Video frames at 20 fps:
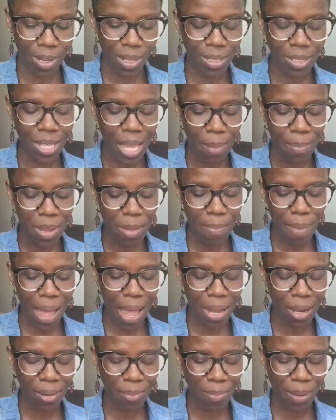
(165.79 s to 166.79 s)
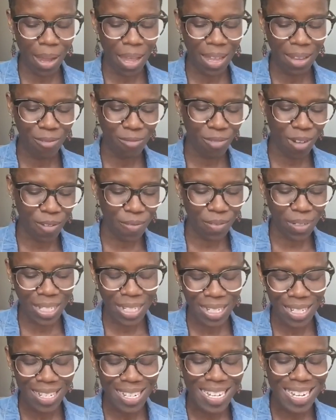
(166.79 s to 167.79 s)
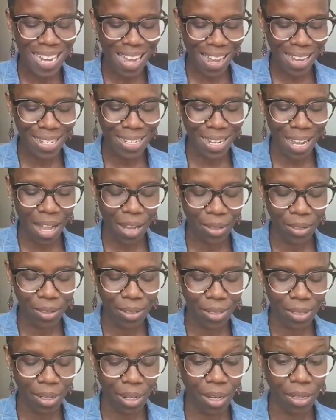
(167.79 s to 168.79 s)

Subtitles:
It sent me back by roughly $9.